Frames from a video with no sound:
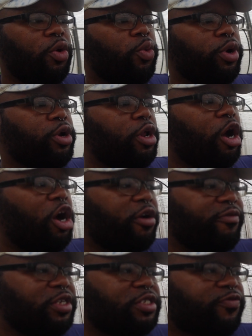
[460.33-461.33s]
We're gonna
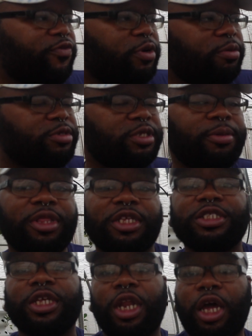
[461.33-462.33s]
harvest from some of the
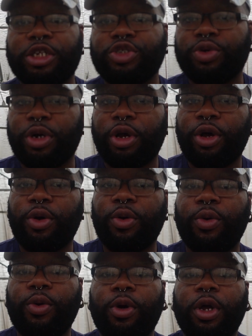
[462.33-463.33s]

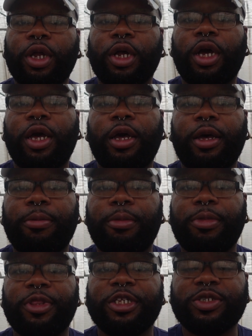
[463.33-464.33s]
cilantro
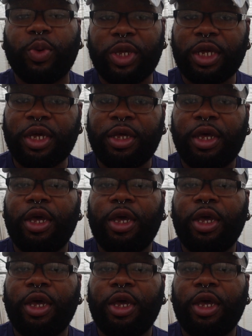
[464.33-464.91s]
come this week